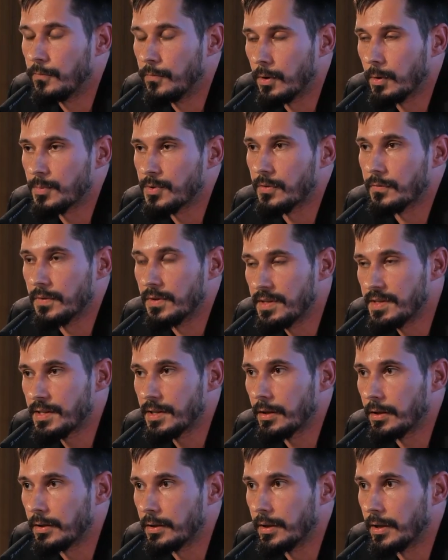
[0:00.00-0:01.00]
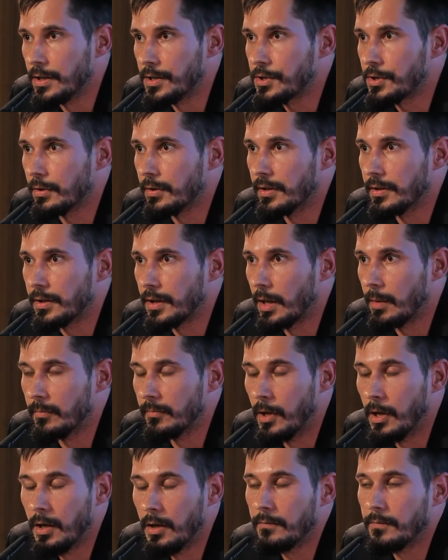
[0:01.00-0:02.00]
forms of disalienation that
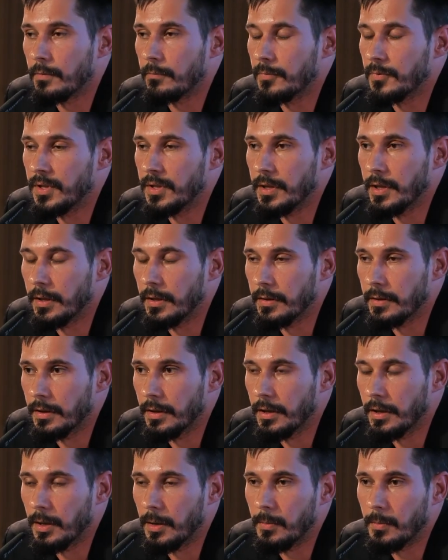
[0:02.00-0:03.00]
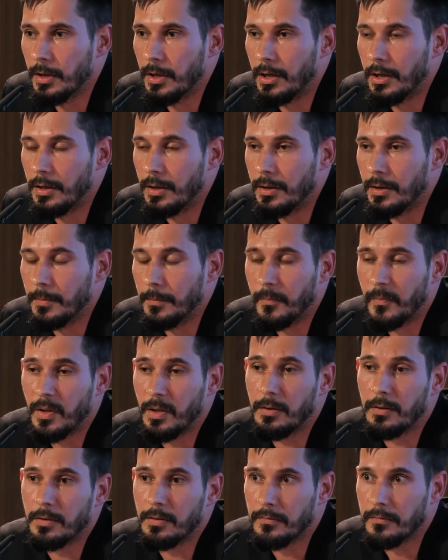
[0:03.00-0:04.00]
come from within
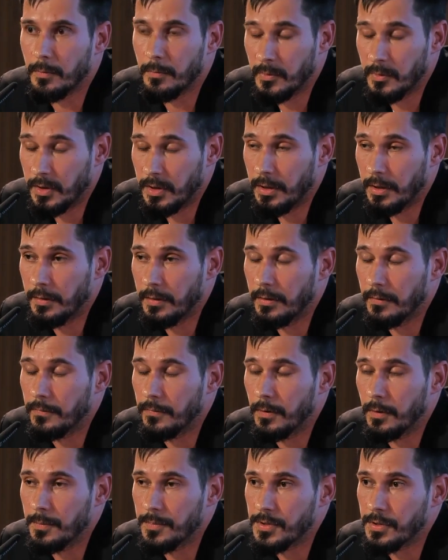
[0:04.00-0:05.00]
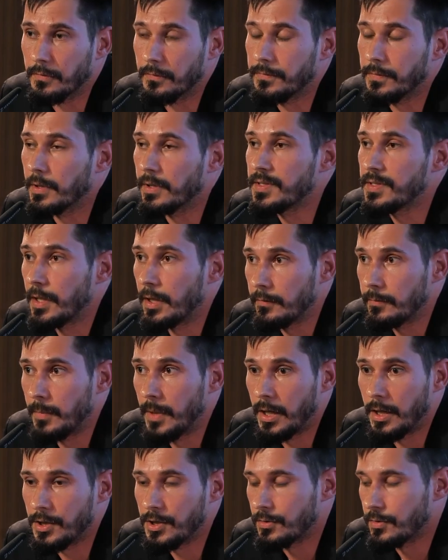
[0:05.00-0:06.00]
the forms of
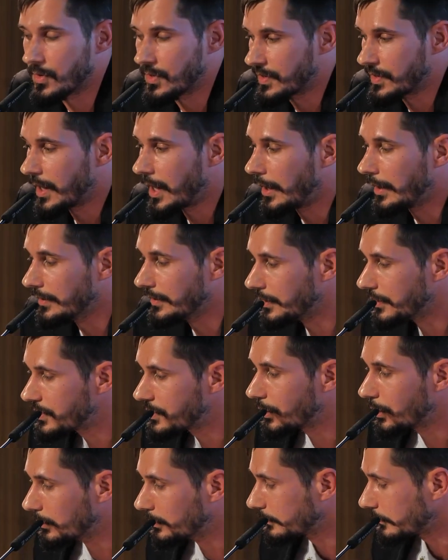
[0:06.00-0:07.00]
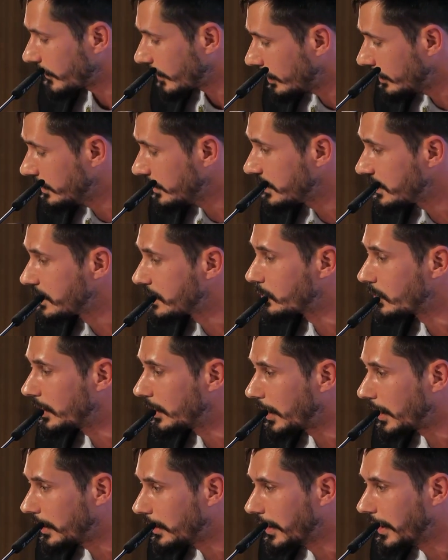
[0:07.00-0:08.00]
self-managed society. So this is
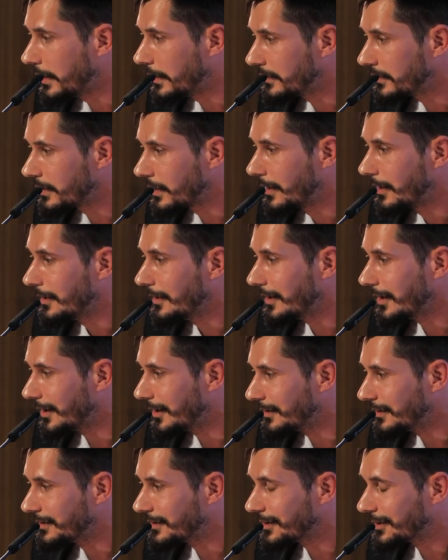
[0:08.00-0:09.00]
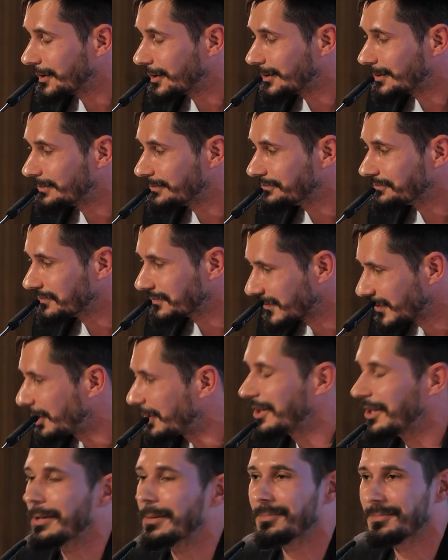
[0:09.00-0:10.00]
where I'll end. And
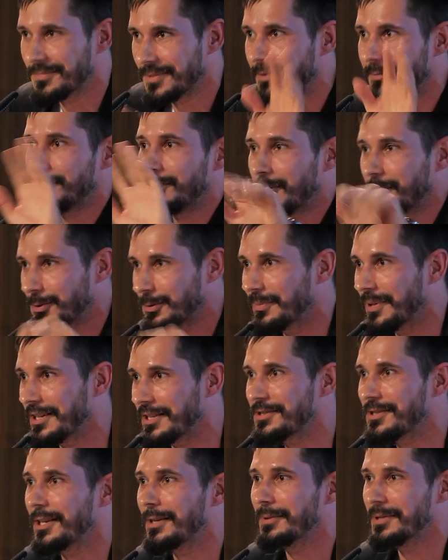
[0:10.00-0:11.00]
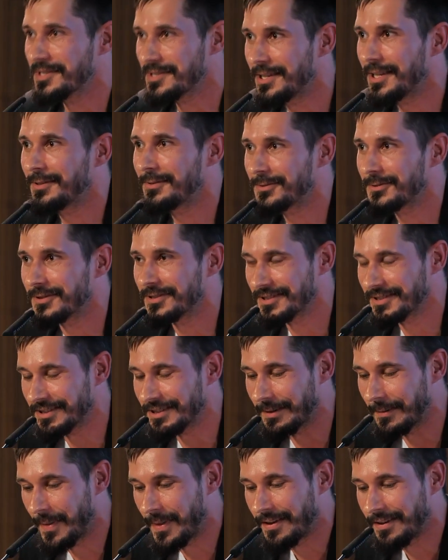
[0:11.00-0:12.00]
okay, I've talked too much. Anyways, thanks for
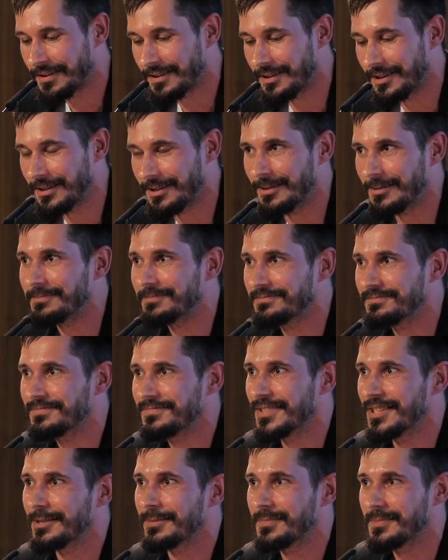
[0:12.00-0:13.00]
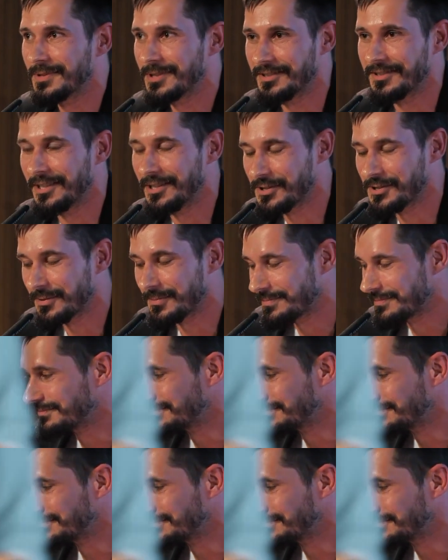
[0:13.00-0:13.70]
the attention.